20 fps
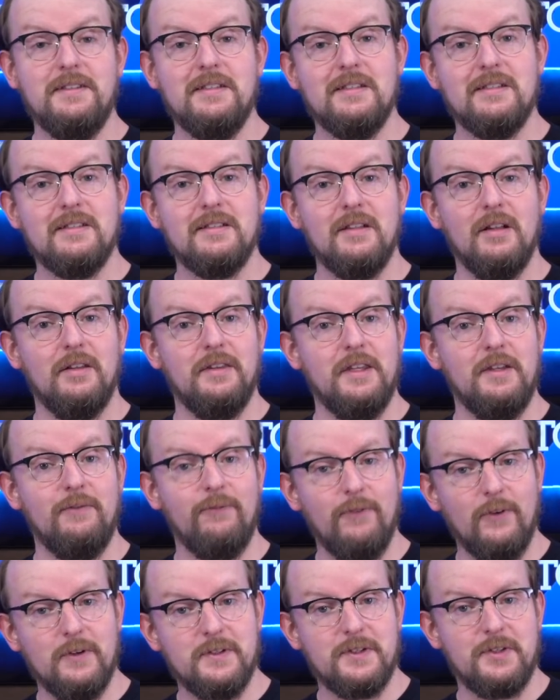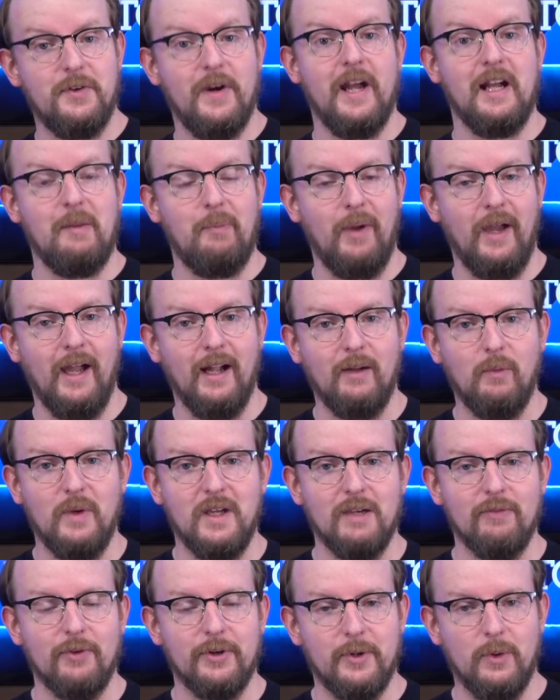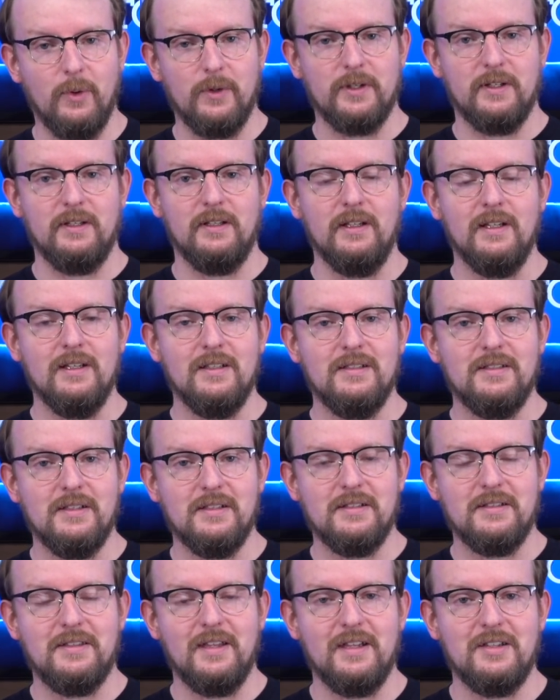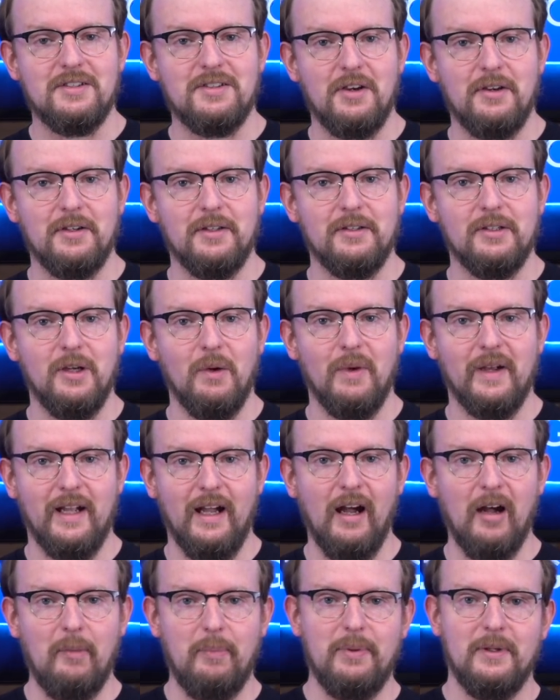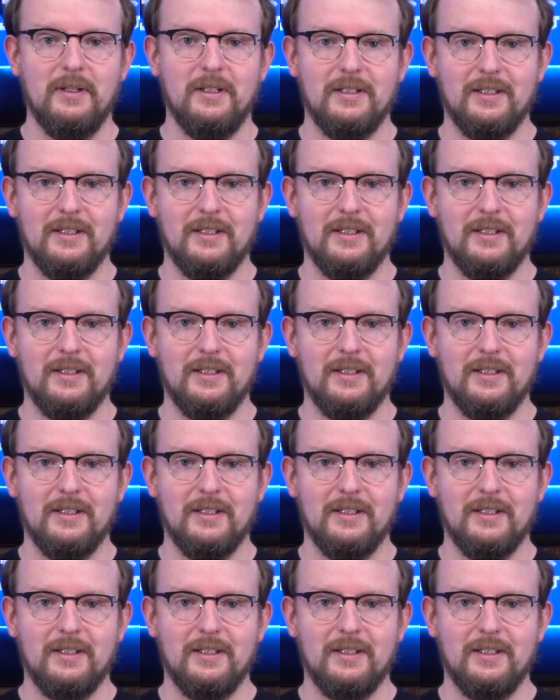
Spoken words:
This is the first Crack-A-Pack we have recorded since they started going up,